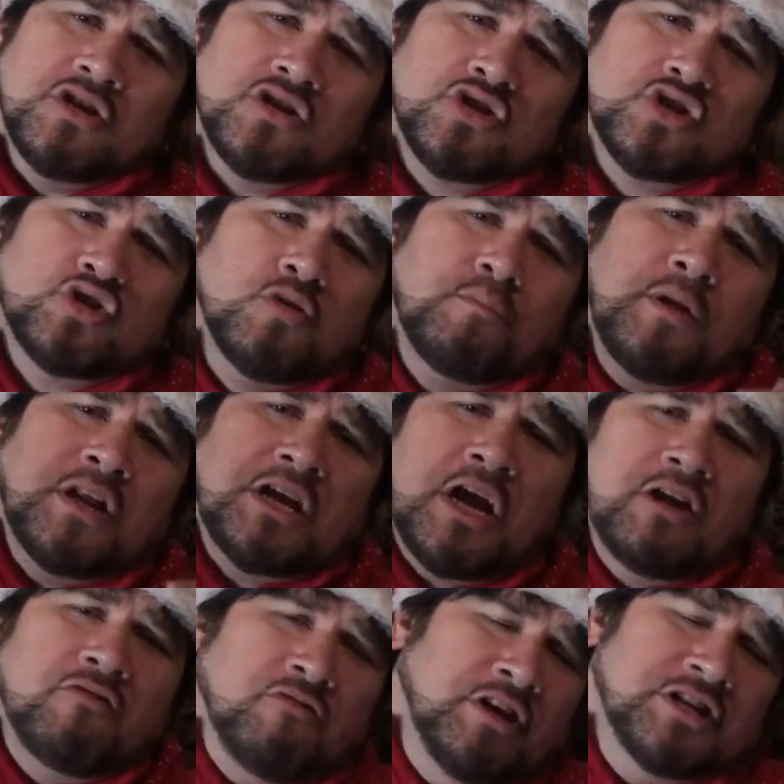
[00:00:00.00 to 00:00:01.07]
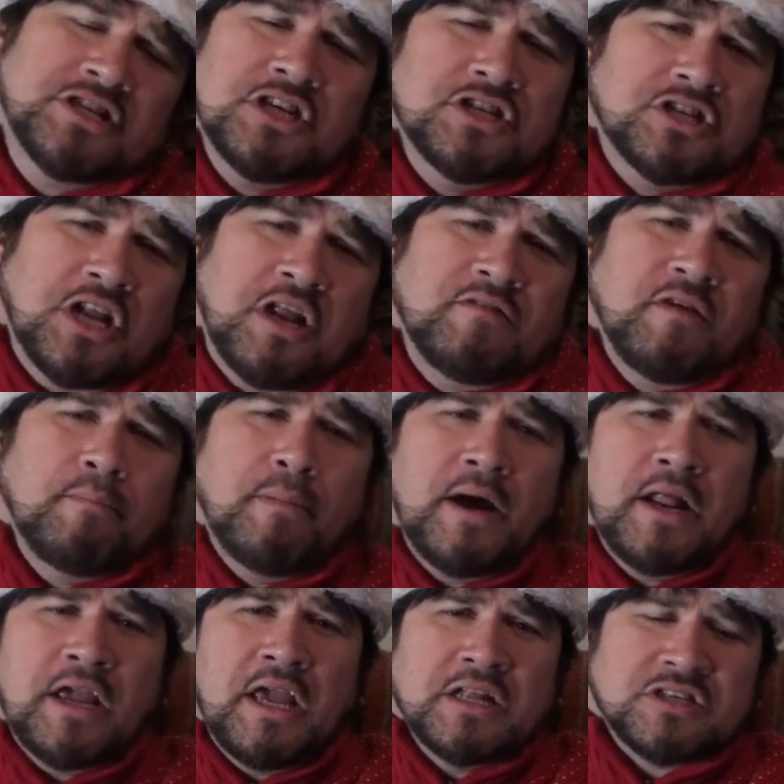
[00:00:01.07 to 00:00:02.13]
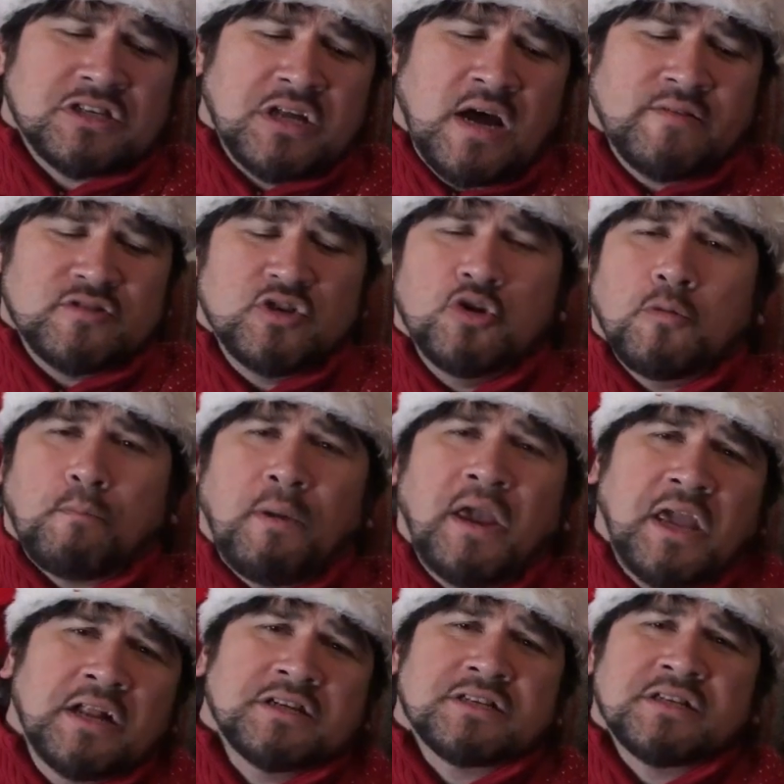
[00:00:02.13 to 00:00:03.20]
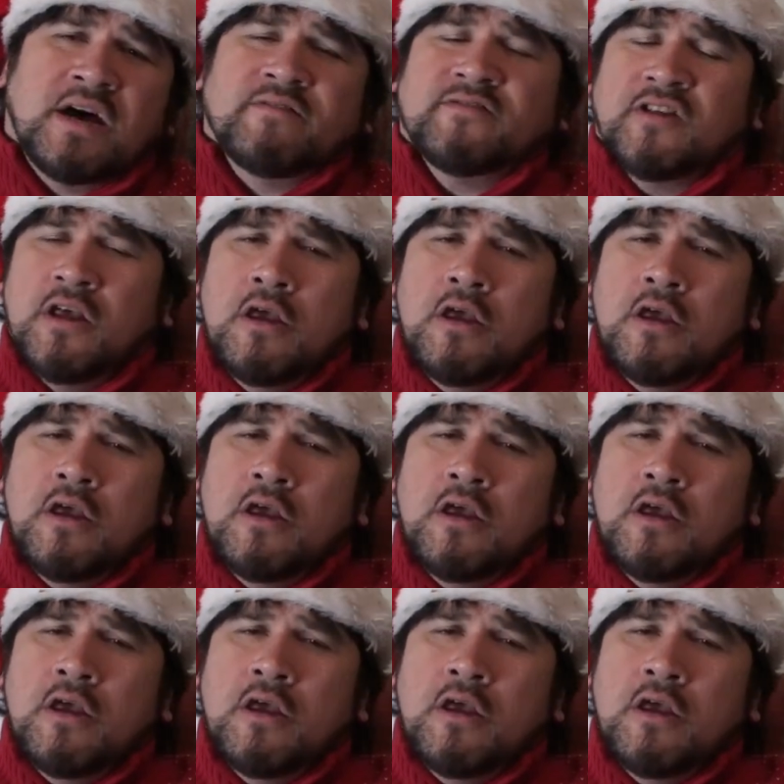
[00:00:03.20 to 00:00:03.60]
stupid kind reasons that everybody gets stuff, you know, pagan stuff.